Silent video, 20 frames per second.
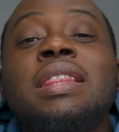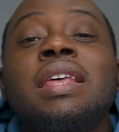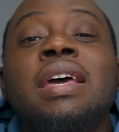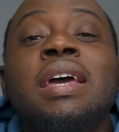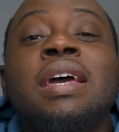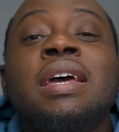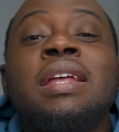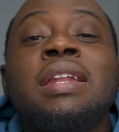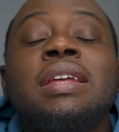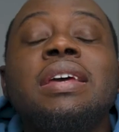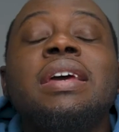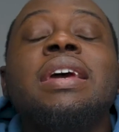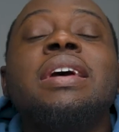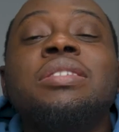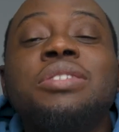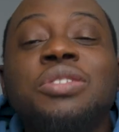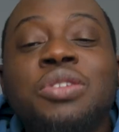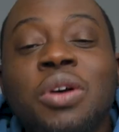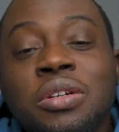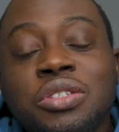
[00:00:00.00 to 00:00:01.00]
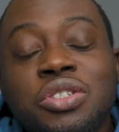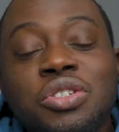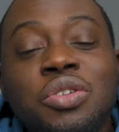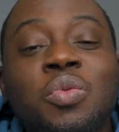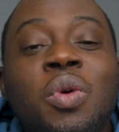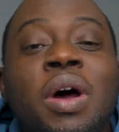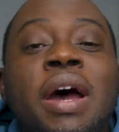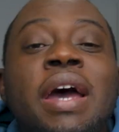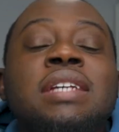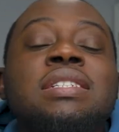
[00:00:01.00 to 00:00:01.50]
then it starts to
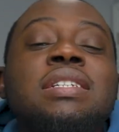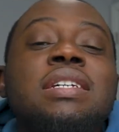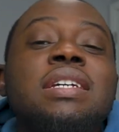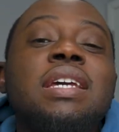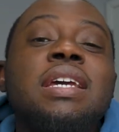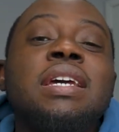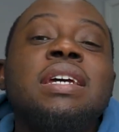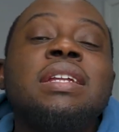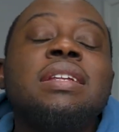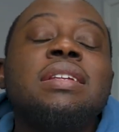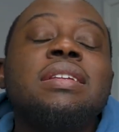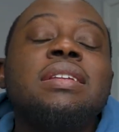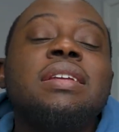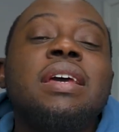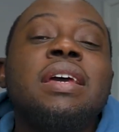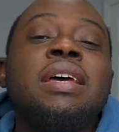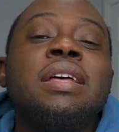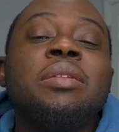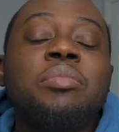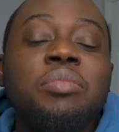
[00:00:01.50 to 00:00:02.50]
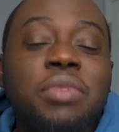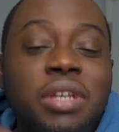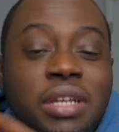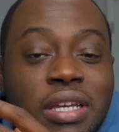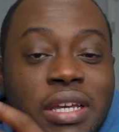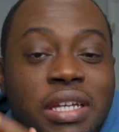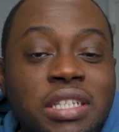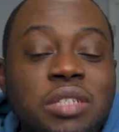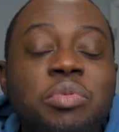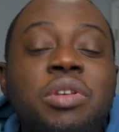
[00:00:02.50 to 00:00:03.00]
rise again, and it
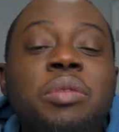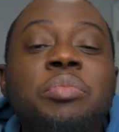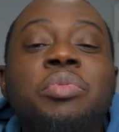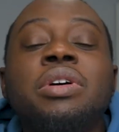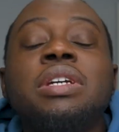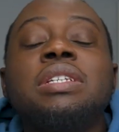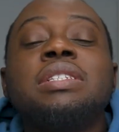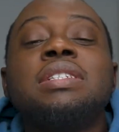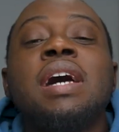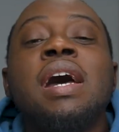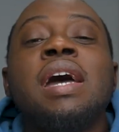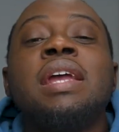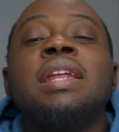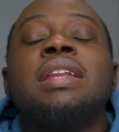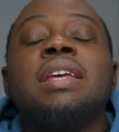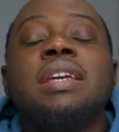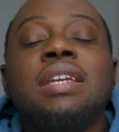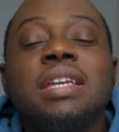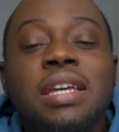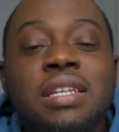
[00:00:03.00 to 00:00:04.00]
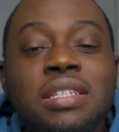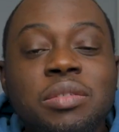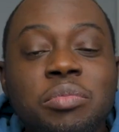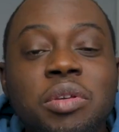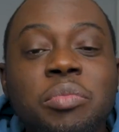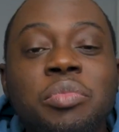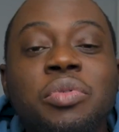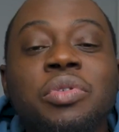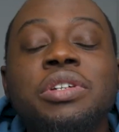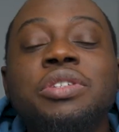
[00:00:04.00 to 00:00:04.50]
gets people excited, it gets
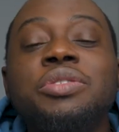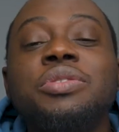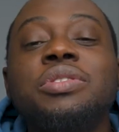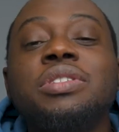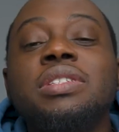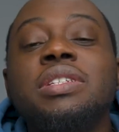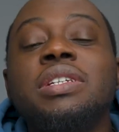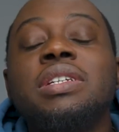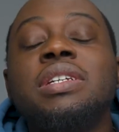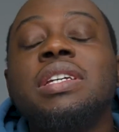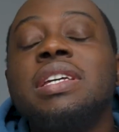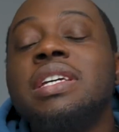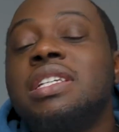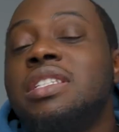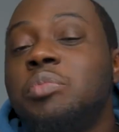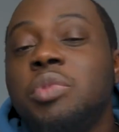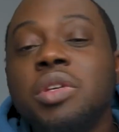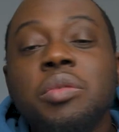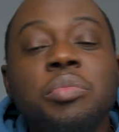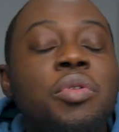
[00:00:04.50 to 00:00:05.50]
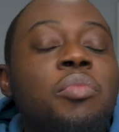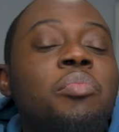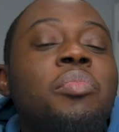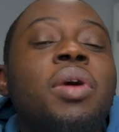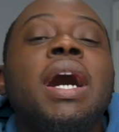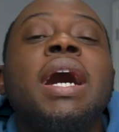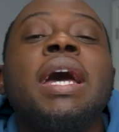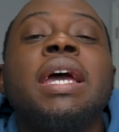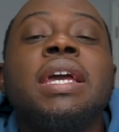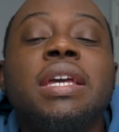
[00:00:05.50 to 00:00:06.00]
people interested, it gets people
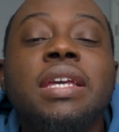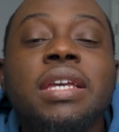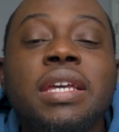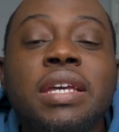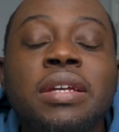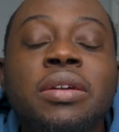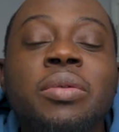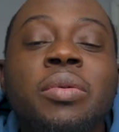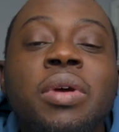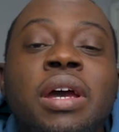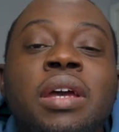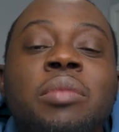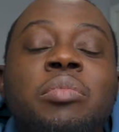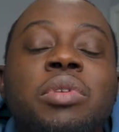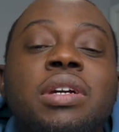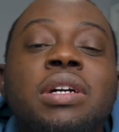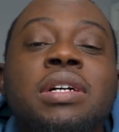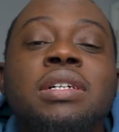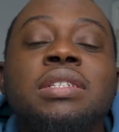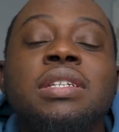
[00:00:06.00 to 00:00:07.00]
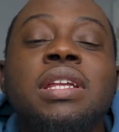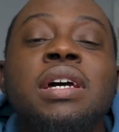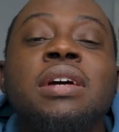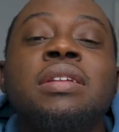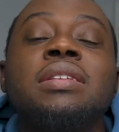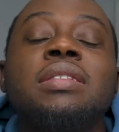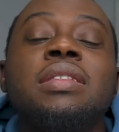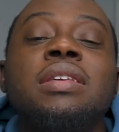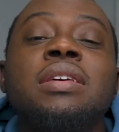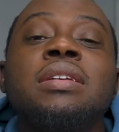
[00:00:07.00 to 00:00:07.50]
buying again, right? Because now
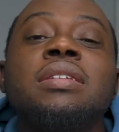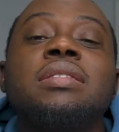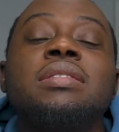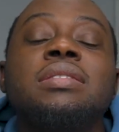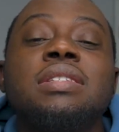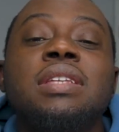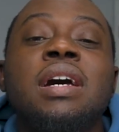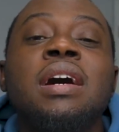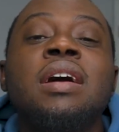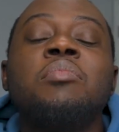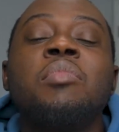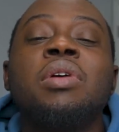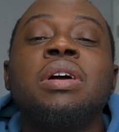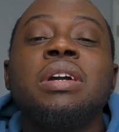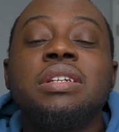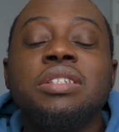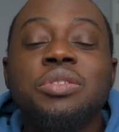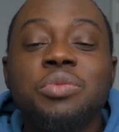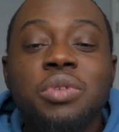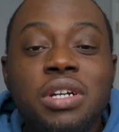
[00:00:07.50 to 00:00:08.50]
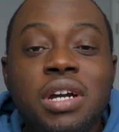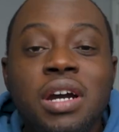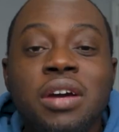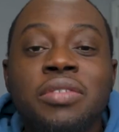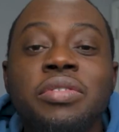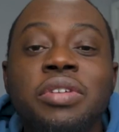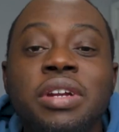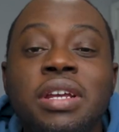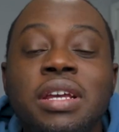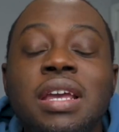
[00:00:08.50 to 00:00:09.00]
they think the stock market is
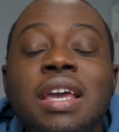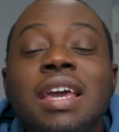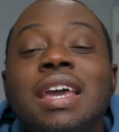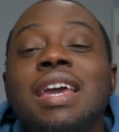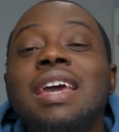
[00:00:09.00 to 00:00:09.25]
recovering,